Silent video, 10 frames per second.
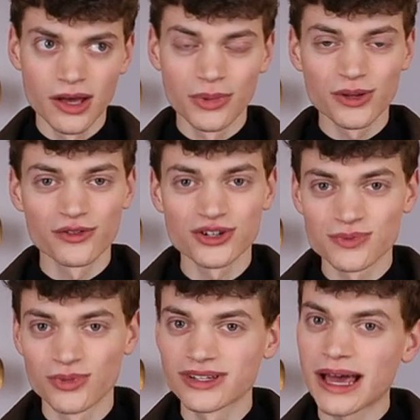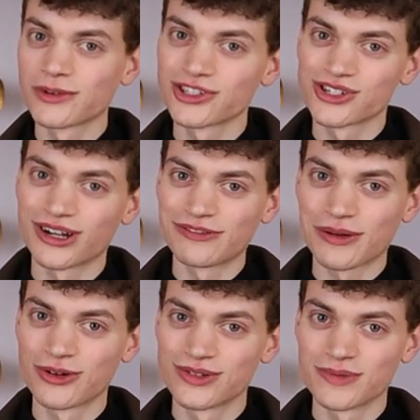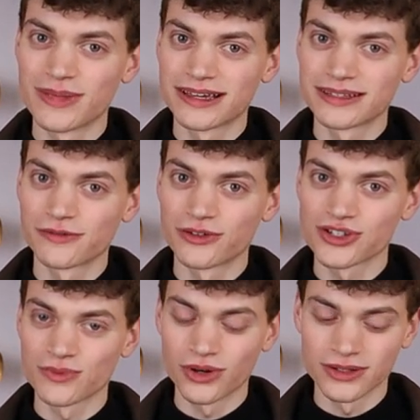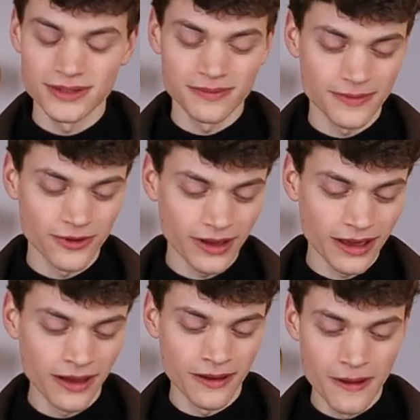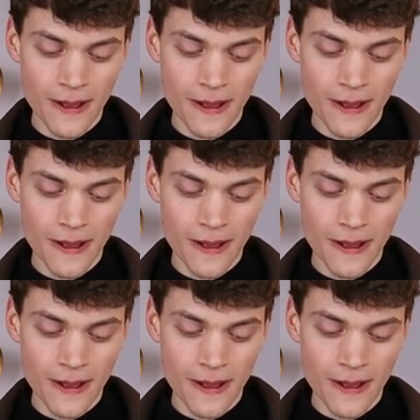But the first month, I'm not sure if I'm going to make it the first month, okay?